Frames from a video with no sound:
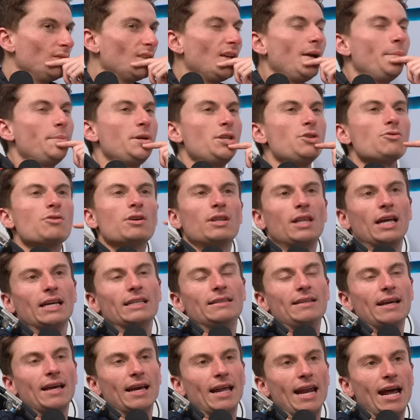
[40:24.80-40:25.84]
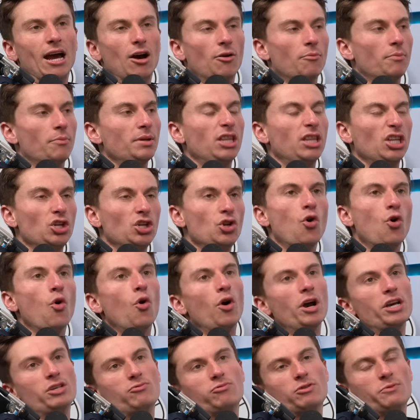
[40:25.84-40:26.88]
I mean, you could like ding it out, but the
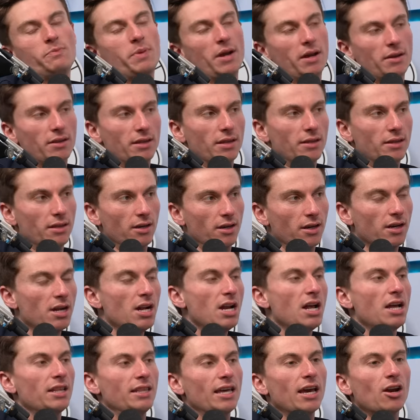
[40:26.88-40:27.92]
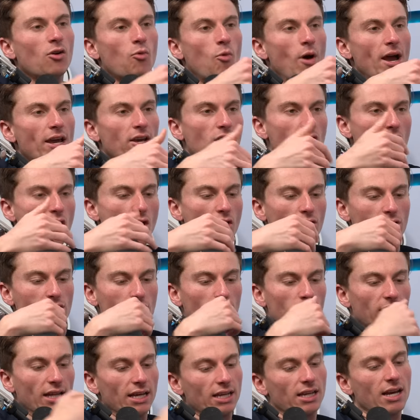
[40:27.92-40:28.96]
noise was bigger than the. They had a white car, so it
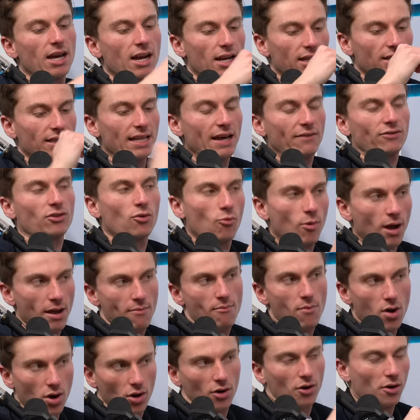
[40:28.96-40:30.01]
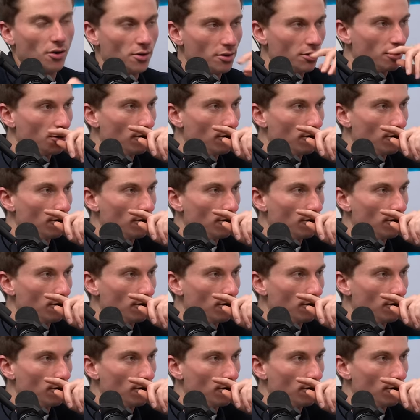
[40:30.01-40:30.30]
like kind of left a white mark on the